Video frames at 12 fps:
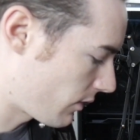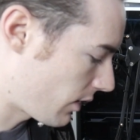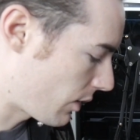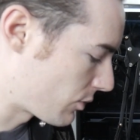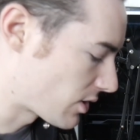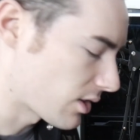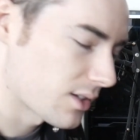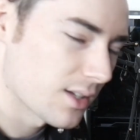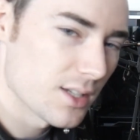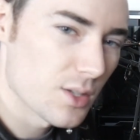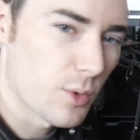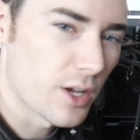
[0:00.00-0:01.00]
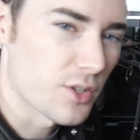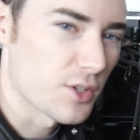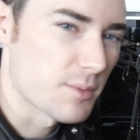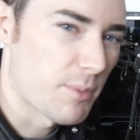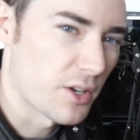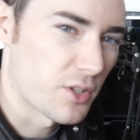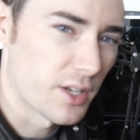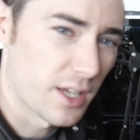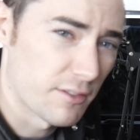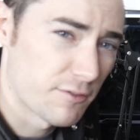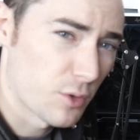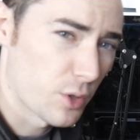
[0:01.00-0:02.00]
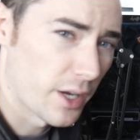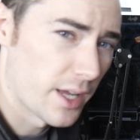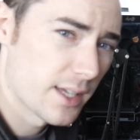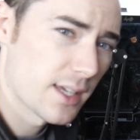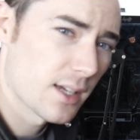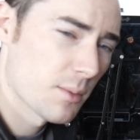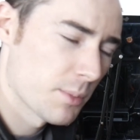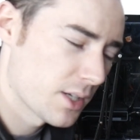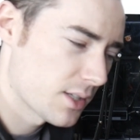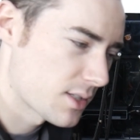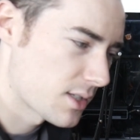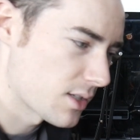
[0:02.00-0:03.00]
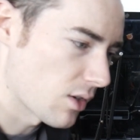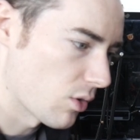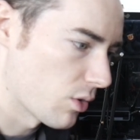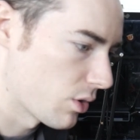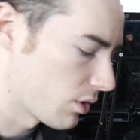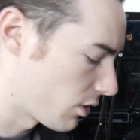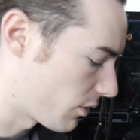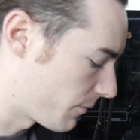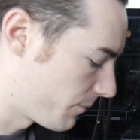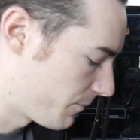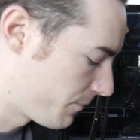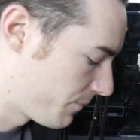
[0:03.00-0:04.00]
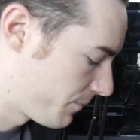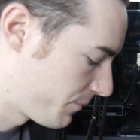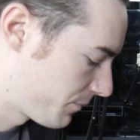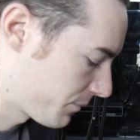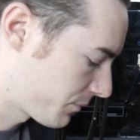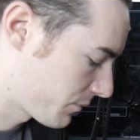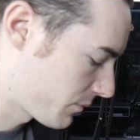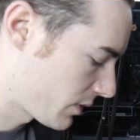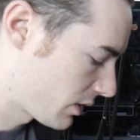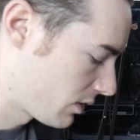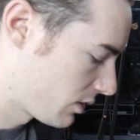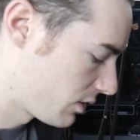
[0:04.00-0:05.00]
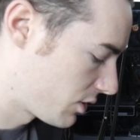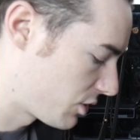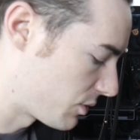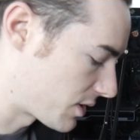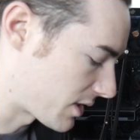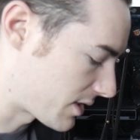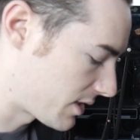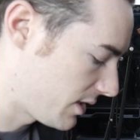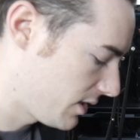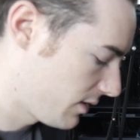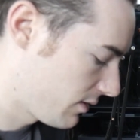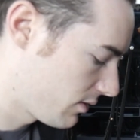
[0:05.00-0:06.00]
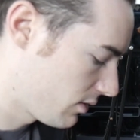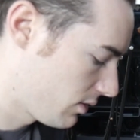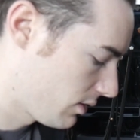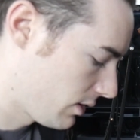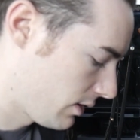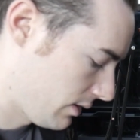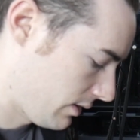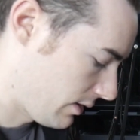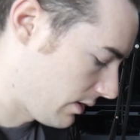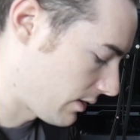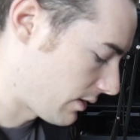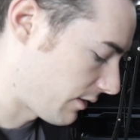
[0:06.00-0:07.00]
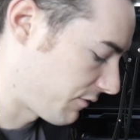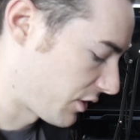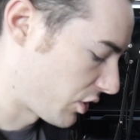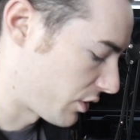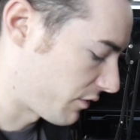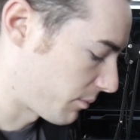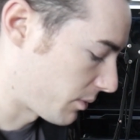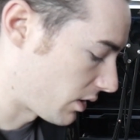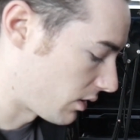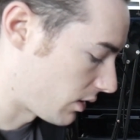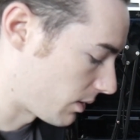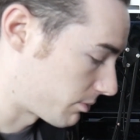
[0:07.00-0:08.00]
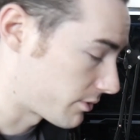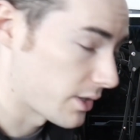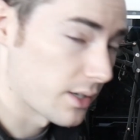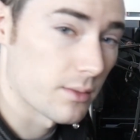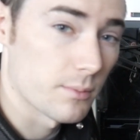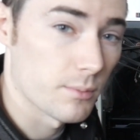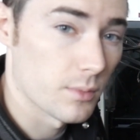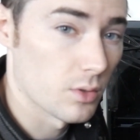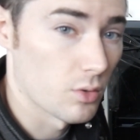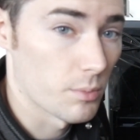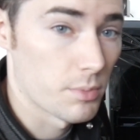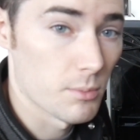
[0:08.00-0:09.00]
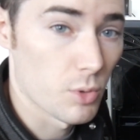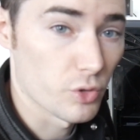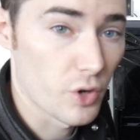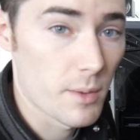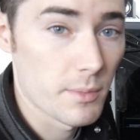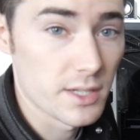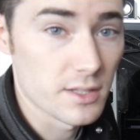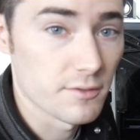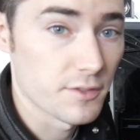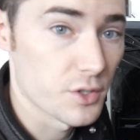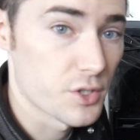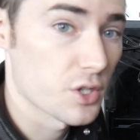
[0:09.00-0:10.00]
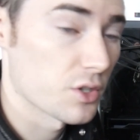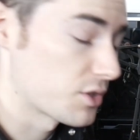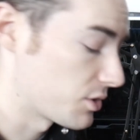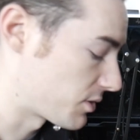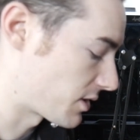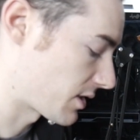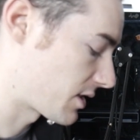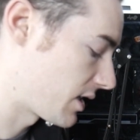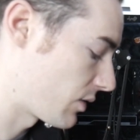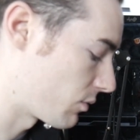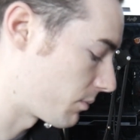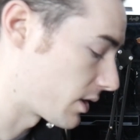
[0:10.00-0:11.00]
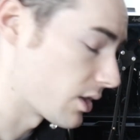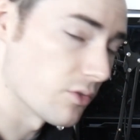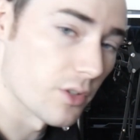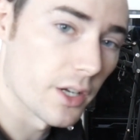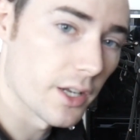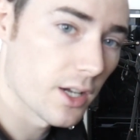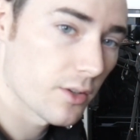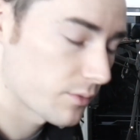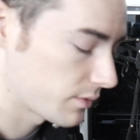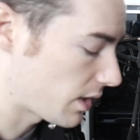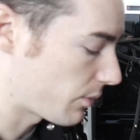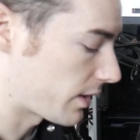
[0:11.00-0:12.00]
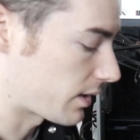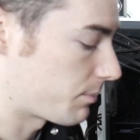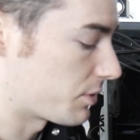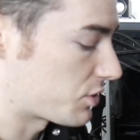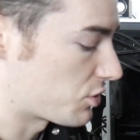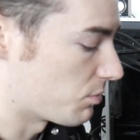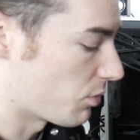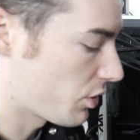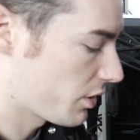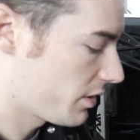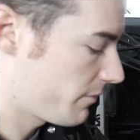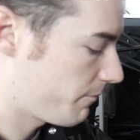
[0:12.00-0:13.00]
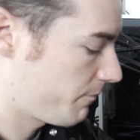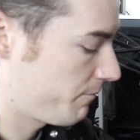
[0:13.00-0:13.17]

I was looking into whether it's better to get 4 8GB or 2 16, and I figured if I'm gonna upgrade or put more RAM in the future, 216 would be good right now. That way I could put 2 more in.